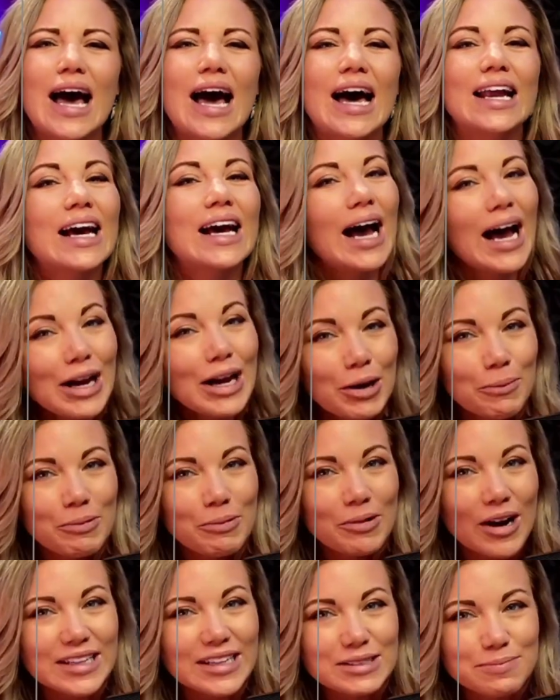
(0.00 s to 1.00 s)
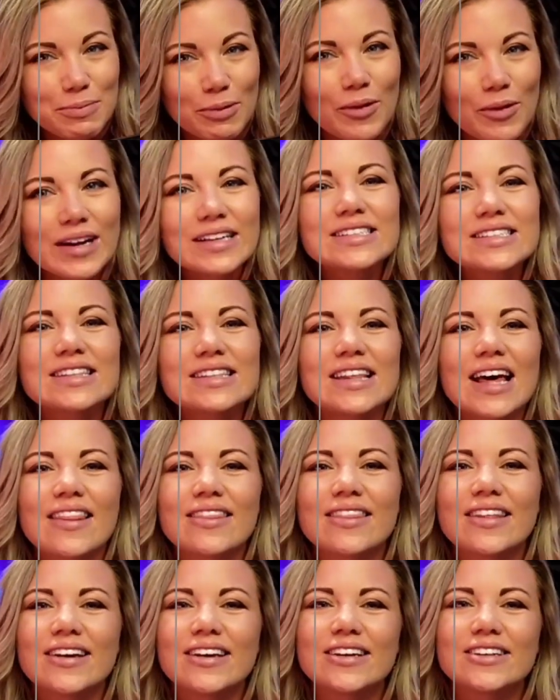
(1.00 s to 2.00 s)
at a higher price point
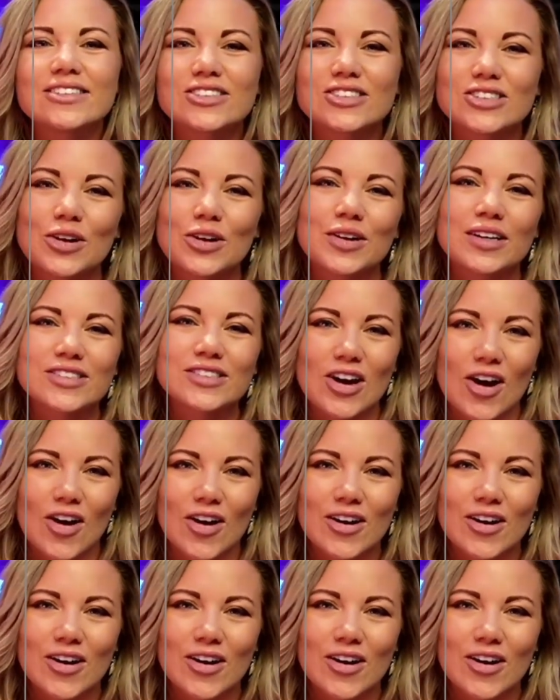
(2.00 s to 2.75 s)
than the Sonos